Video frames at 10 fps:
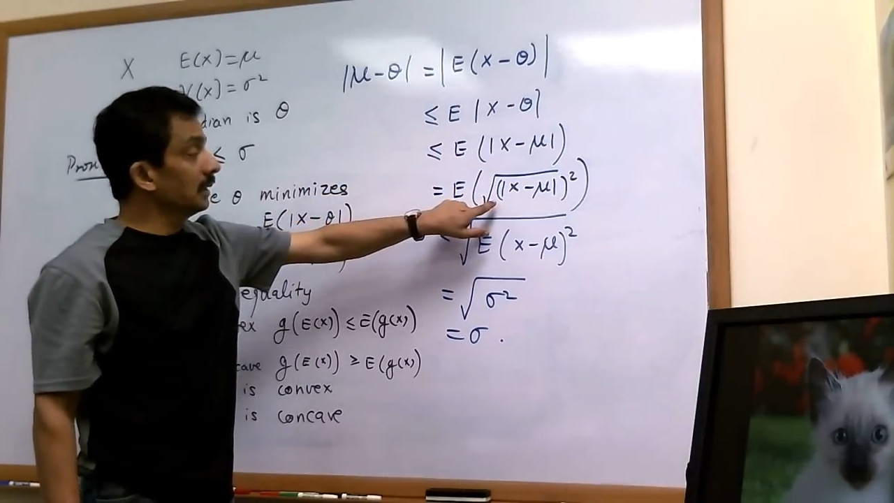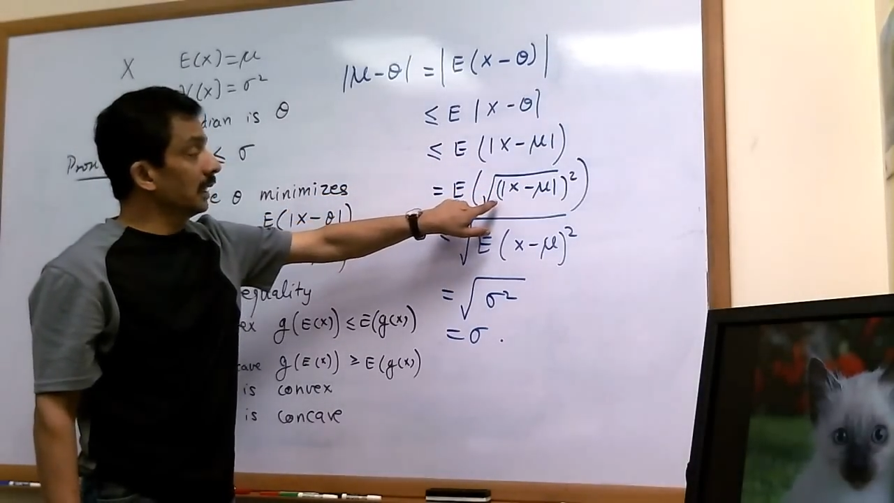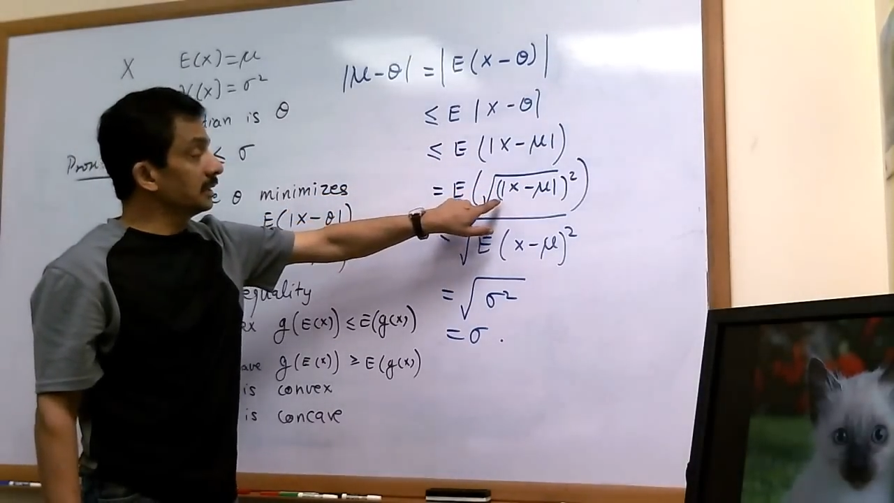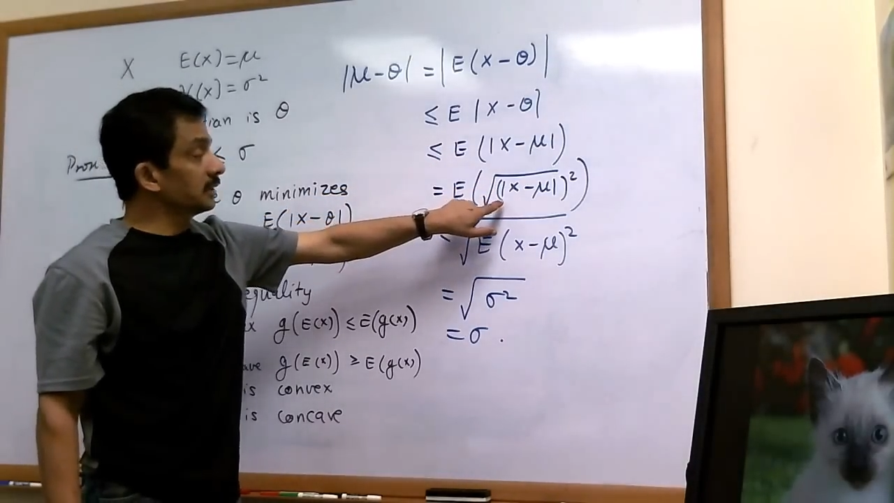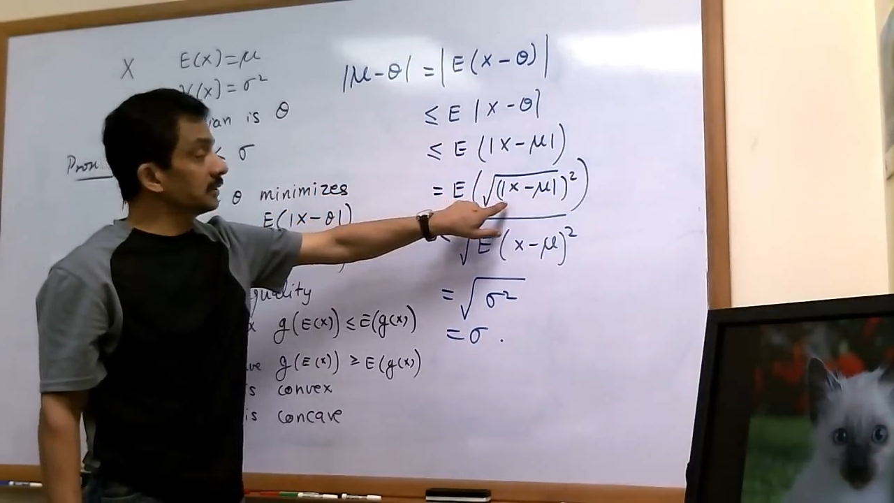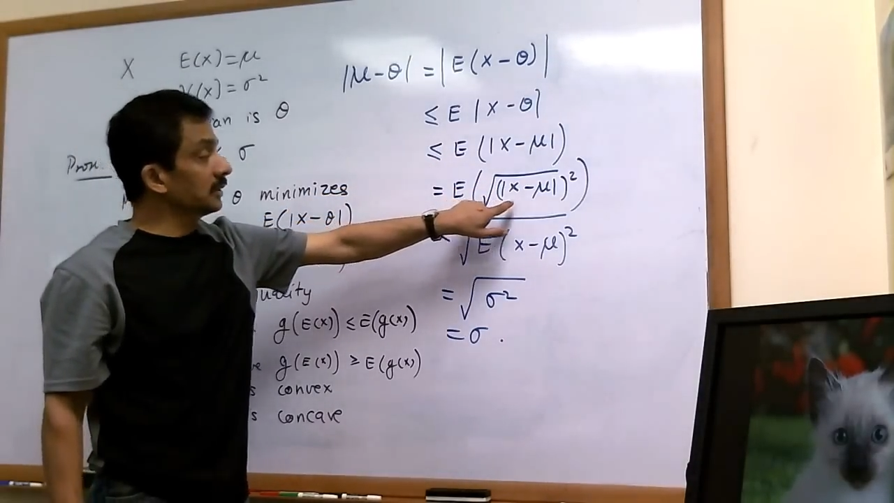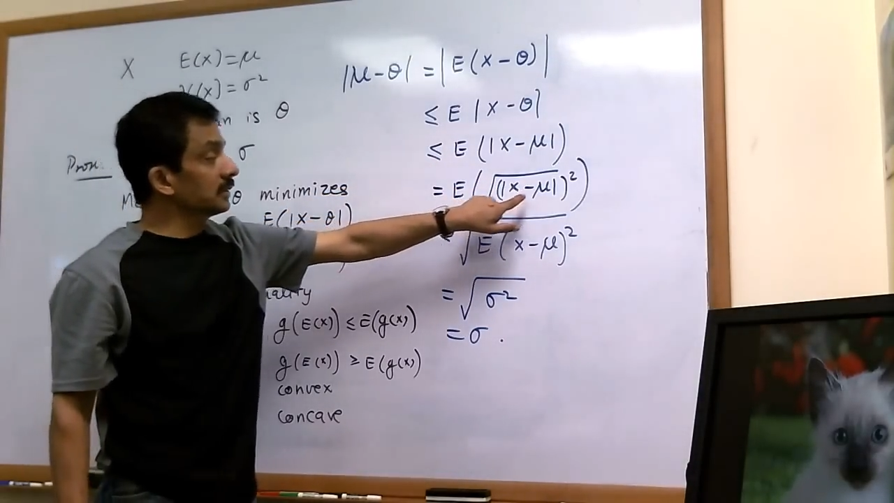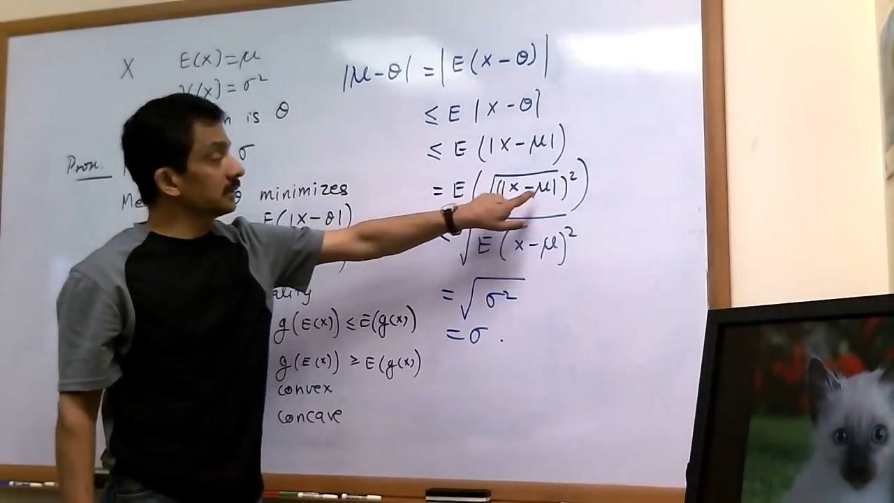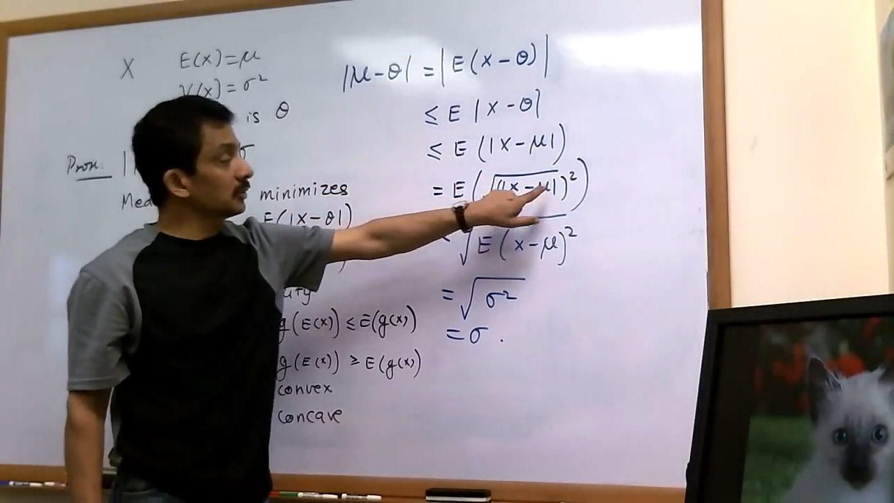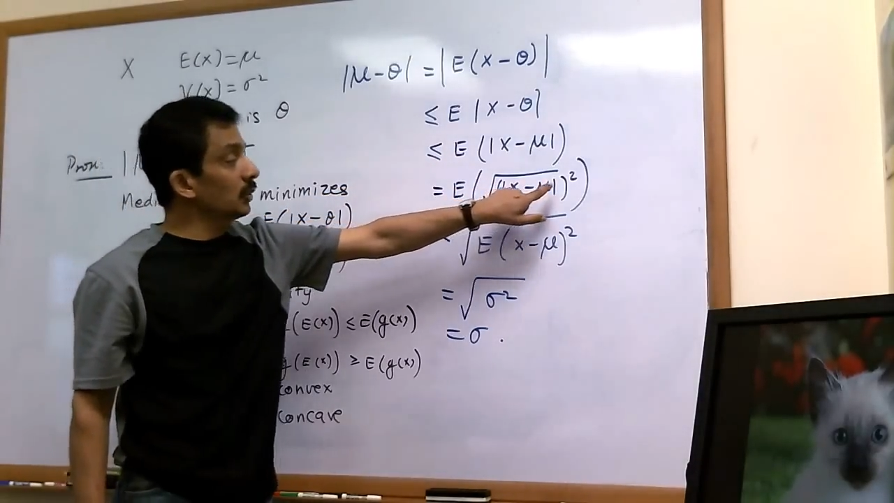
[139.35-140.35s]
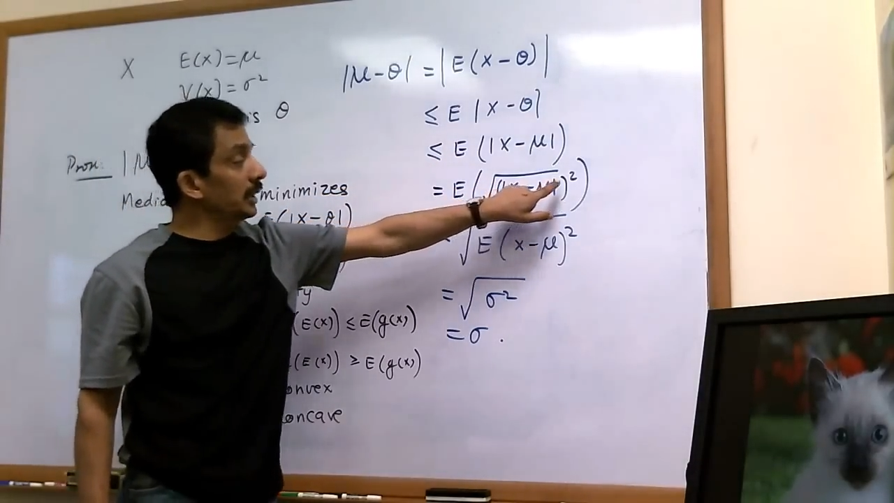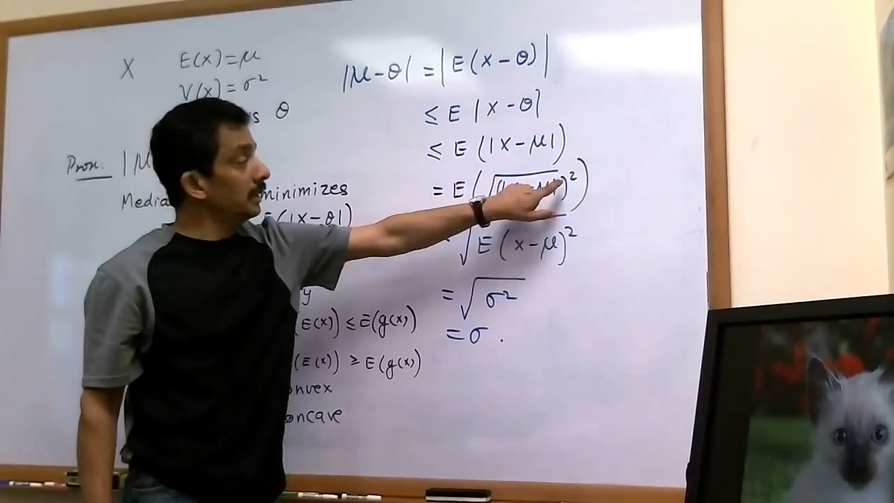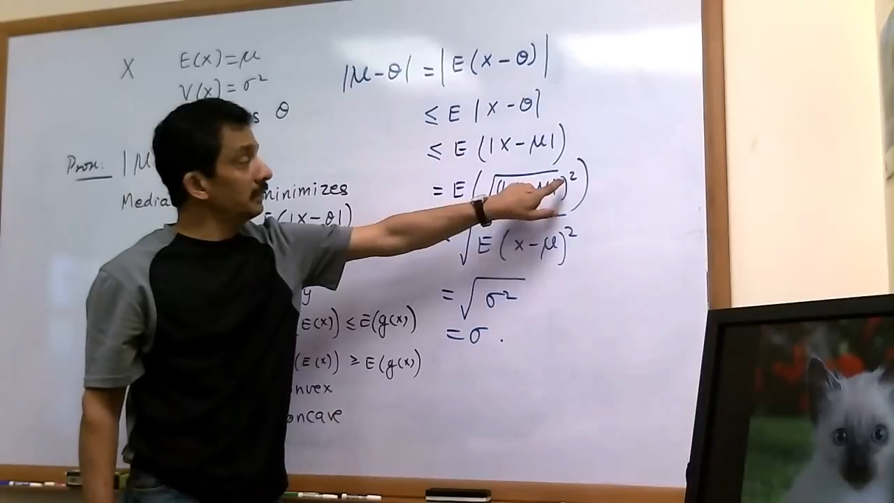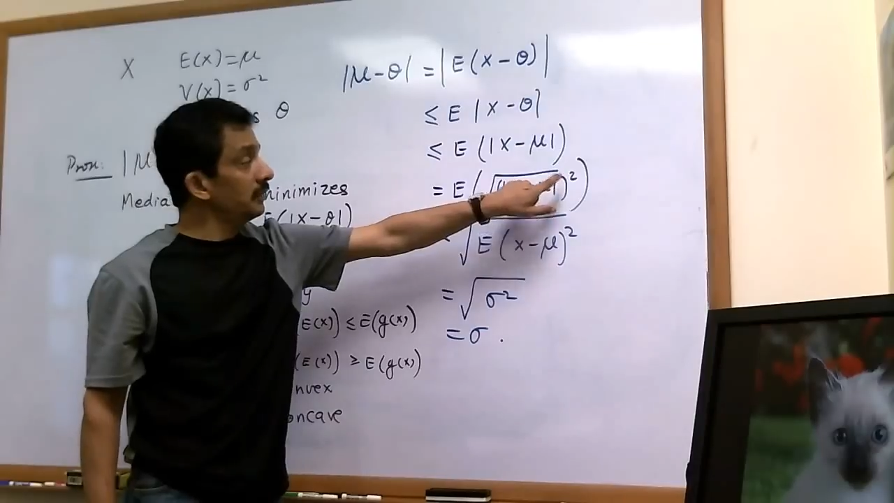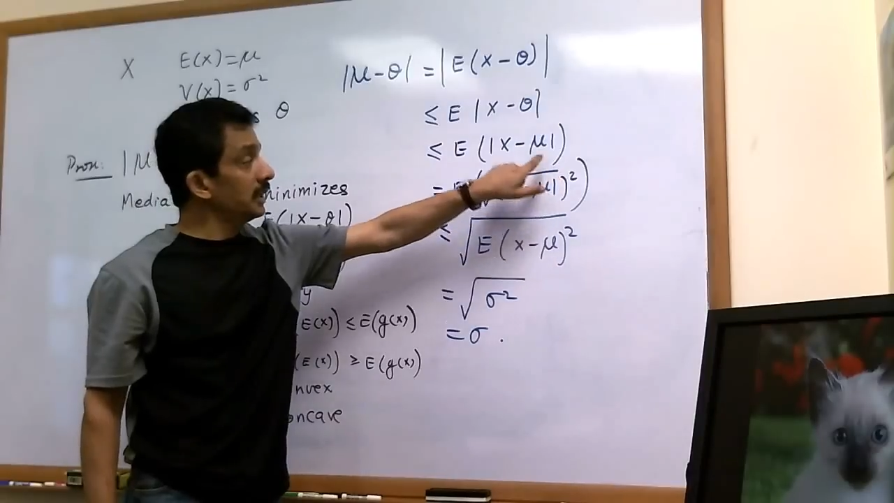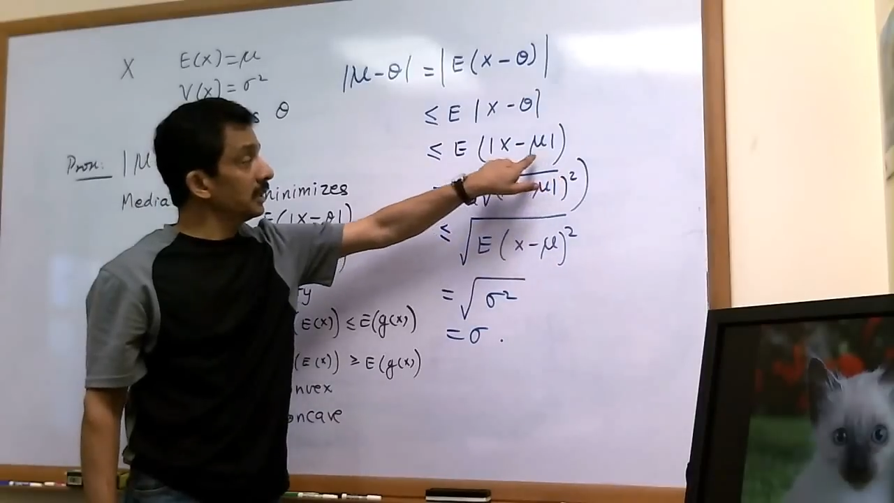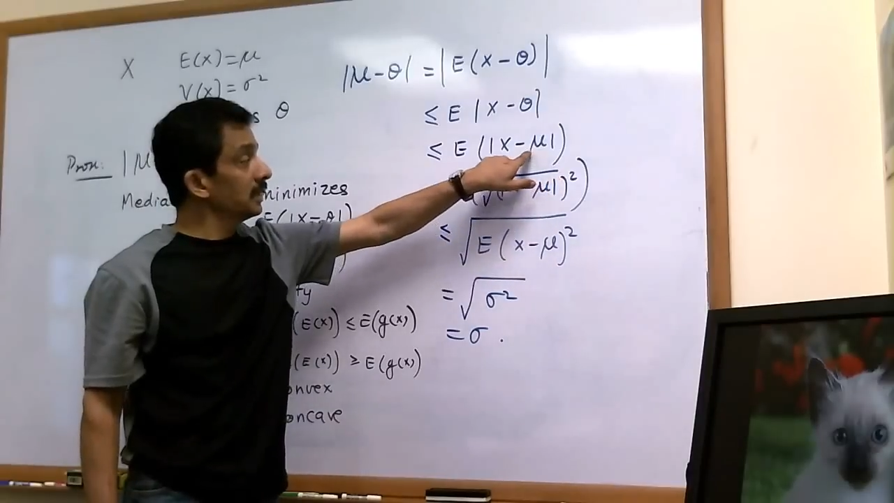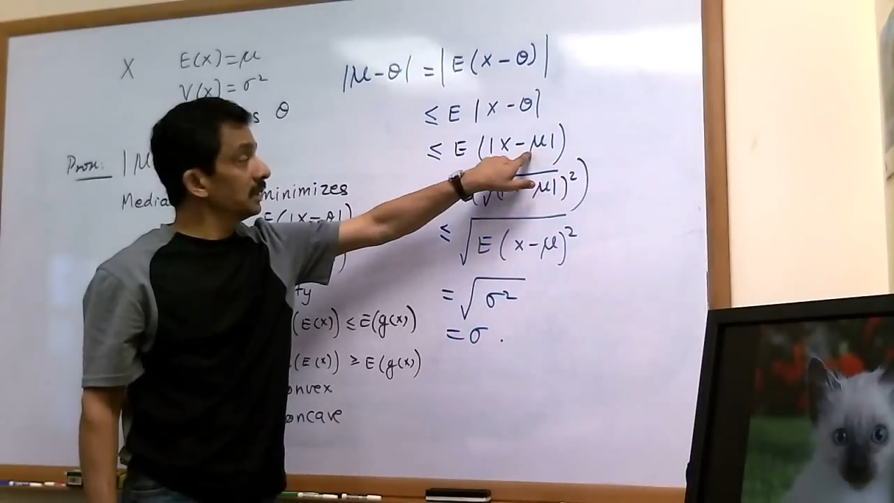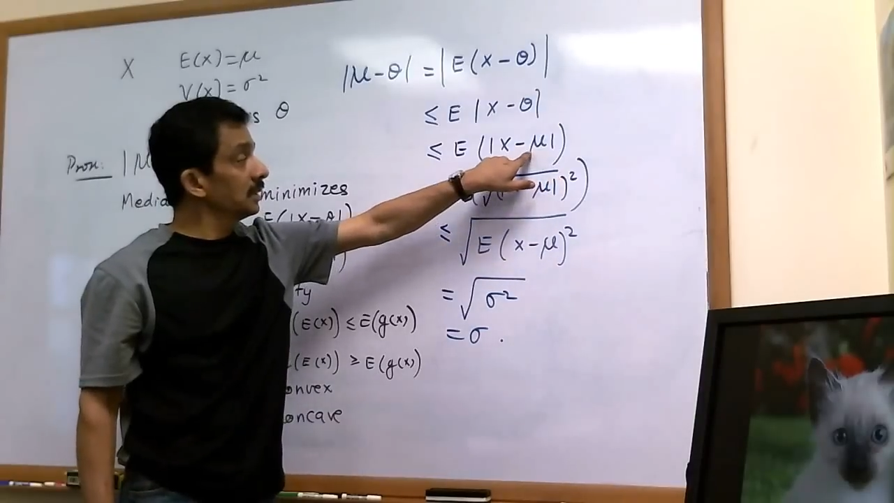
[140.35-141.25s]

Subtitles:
I just took the square of it